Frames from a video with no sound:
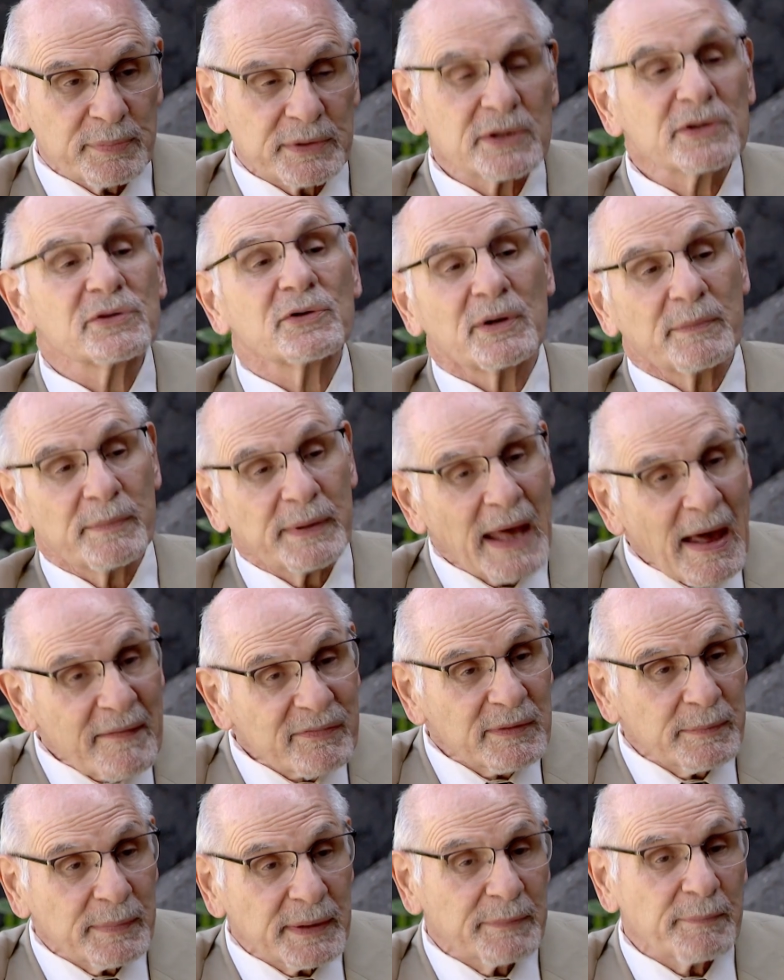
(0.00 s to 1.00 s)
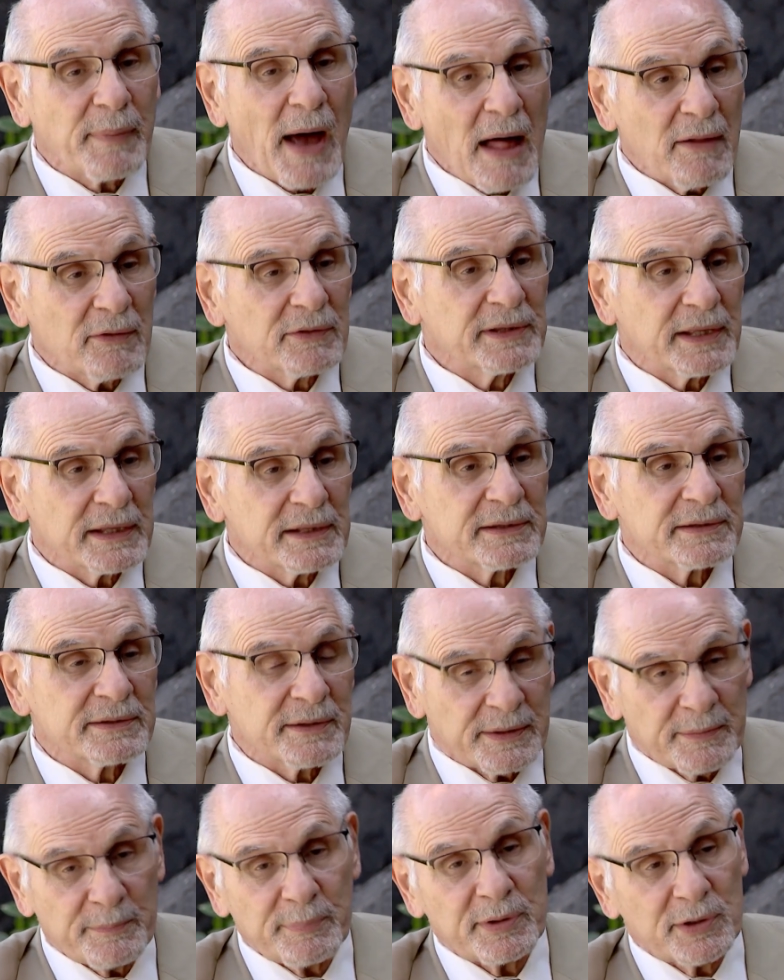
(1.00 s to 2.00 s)
but it's going to have to be politics
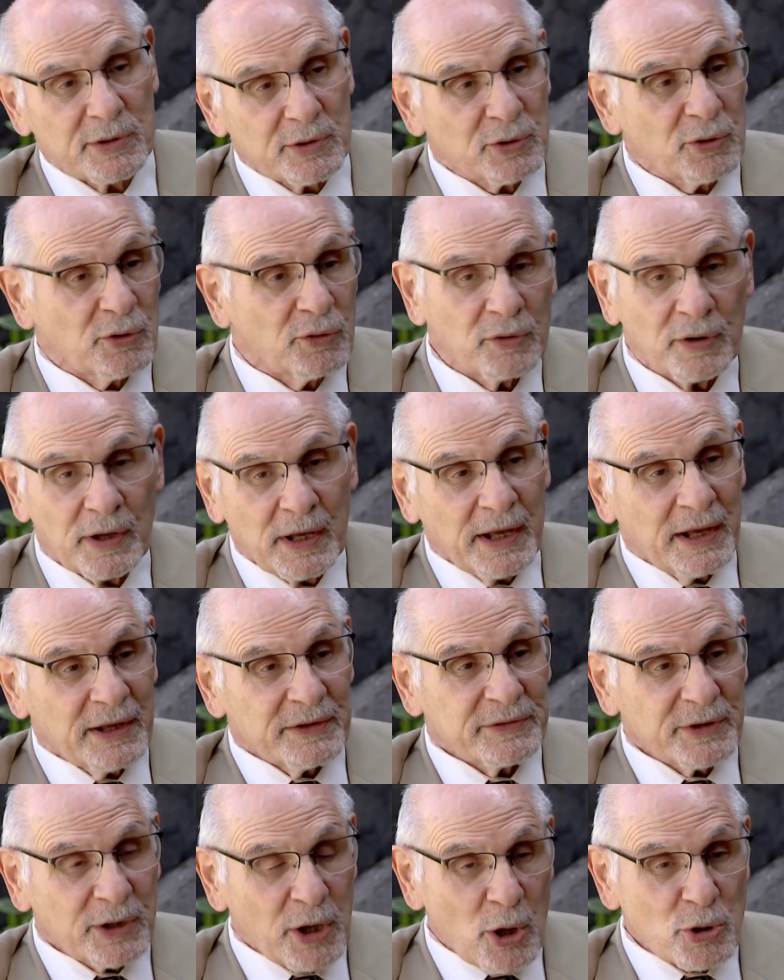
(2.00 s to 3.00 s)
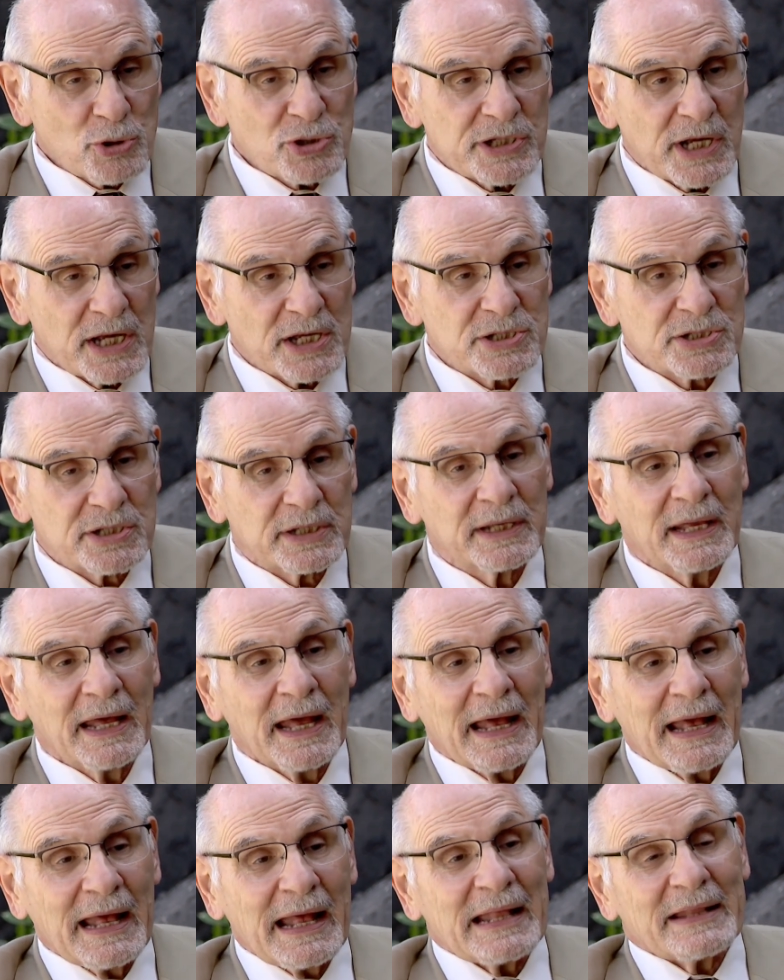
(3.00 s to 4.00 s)
and a political negotiation.
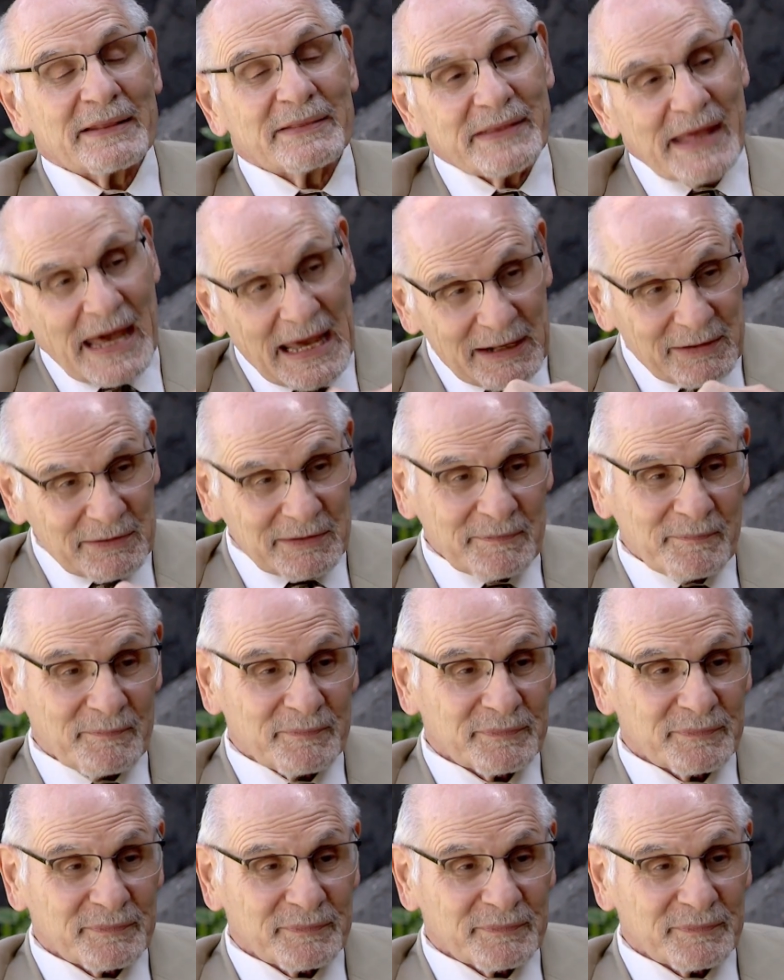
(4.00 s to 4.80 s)
Then